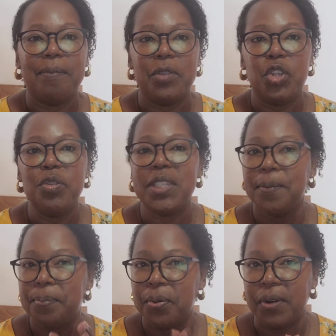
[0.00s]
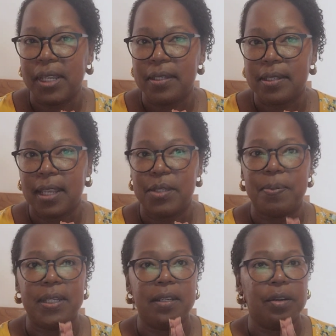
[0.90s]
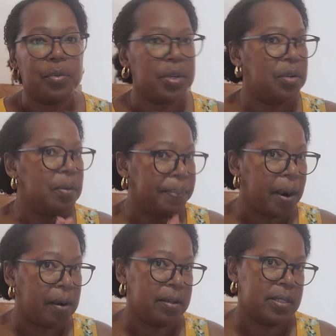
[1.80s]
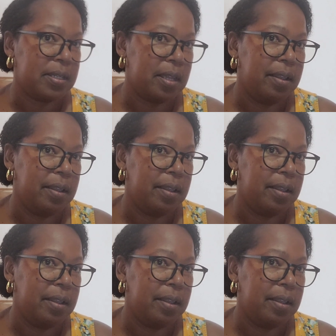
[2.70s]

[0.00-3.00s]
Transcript: using points has been a critical part